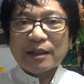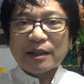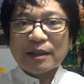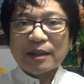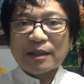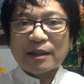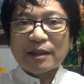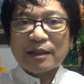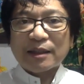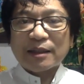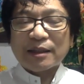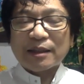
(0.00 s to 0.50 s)

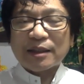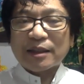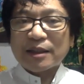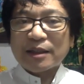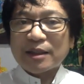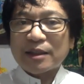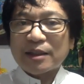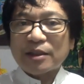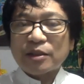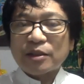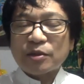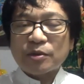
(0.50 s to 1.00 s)
in the
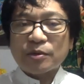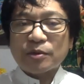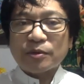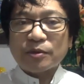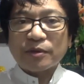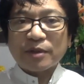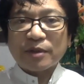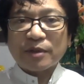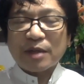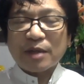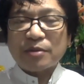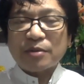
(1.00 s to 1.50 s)
year
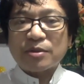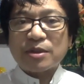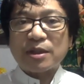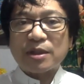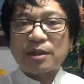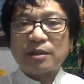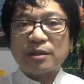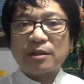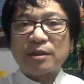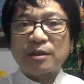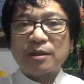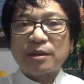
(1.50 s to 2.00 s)

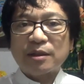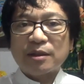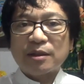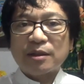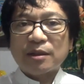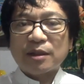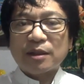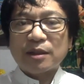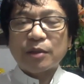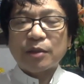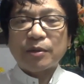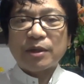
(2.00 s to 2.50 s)
2000,
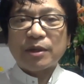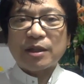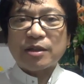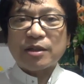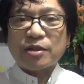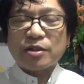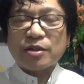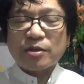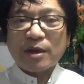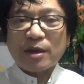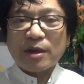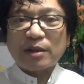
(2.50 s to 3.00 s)
they were
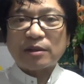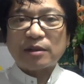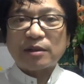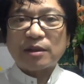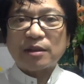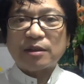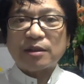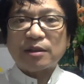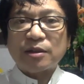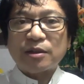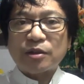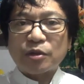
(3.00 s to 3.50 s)

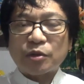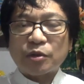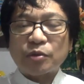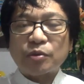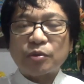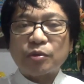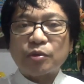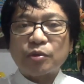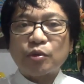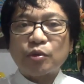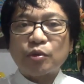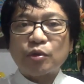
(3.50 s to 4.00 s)
instructed
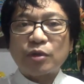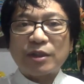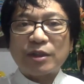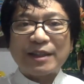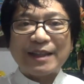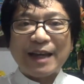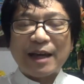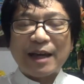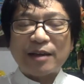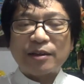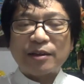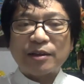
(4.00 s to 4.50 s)
to
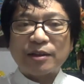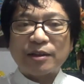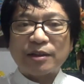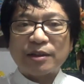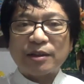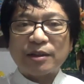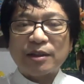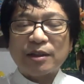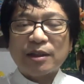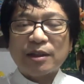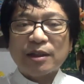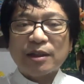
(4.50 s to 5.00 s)

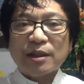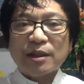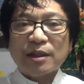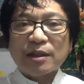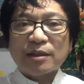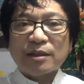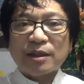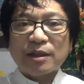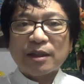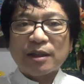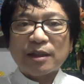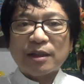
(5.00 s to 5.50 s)
gather
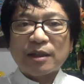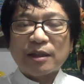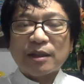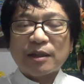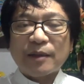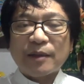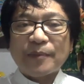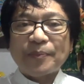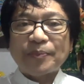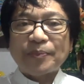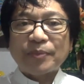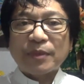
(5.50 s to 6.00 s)

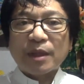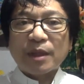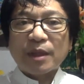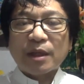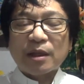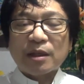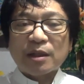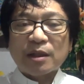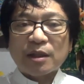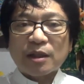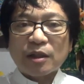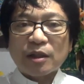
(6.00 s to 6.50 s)
the
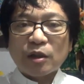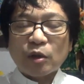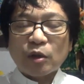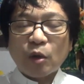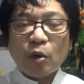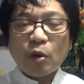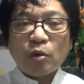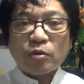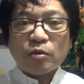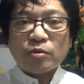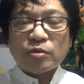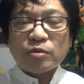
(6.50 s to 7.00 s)

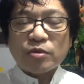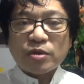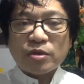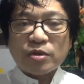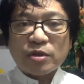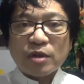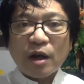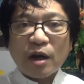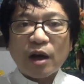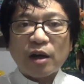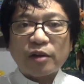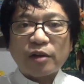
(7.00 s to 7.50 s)

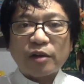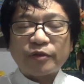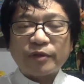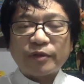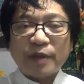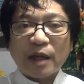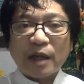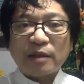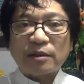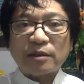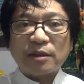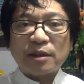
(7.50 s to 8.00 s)
codes of
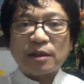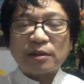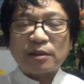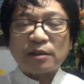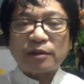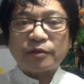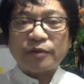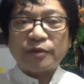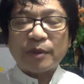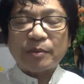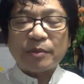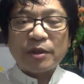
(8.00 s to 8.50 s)
conduct
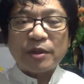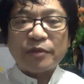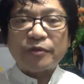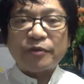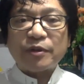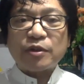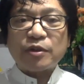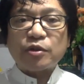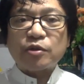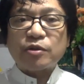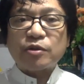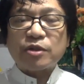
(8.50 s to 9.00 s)
from
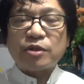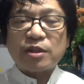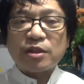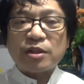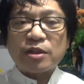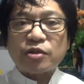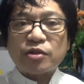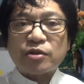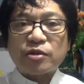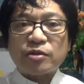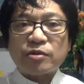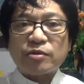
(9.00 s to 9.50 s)
different
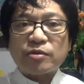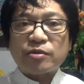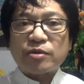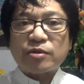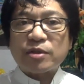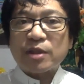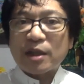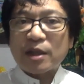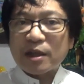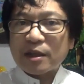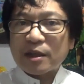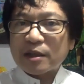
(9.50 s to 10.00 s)

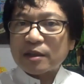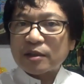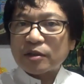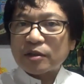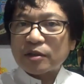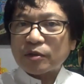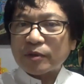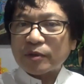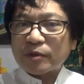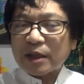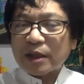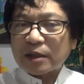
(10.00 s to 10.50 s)
jurisdictions and
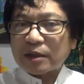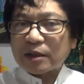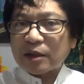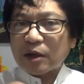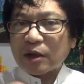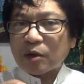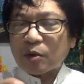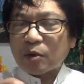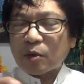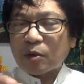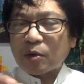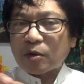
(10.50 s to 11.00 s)
to get the
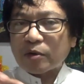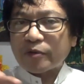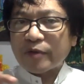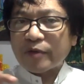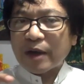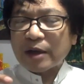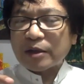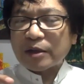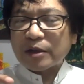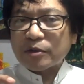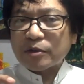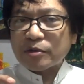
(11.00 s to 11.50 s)
core
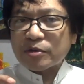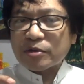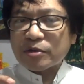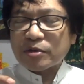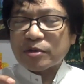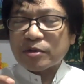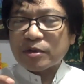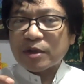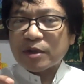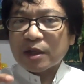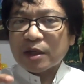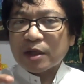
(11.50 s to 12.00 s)

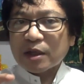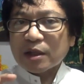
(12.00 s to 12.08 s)
values